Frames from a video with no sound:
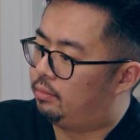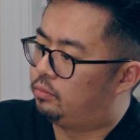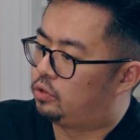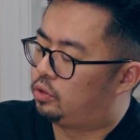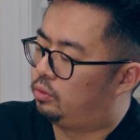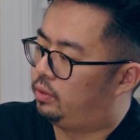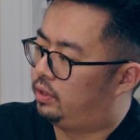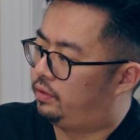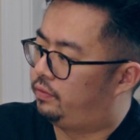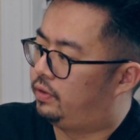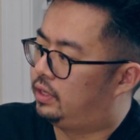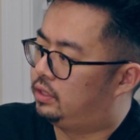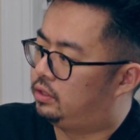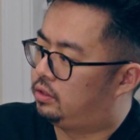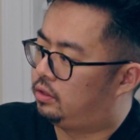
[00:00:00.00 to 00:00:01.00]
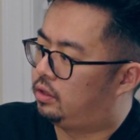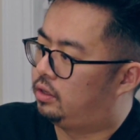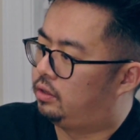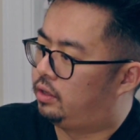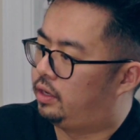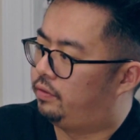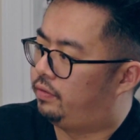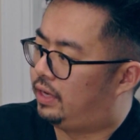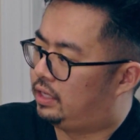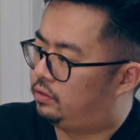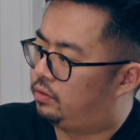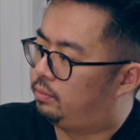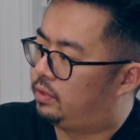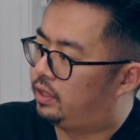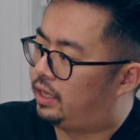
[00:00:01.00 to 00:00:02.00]
So when the funds are advanced
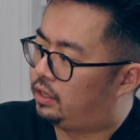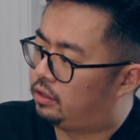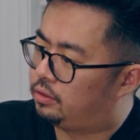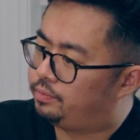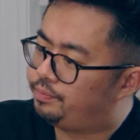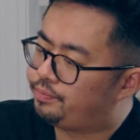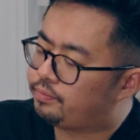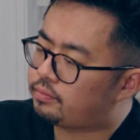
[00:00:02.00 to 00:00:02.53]
from the lender,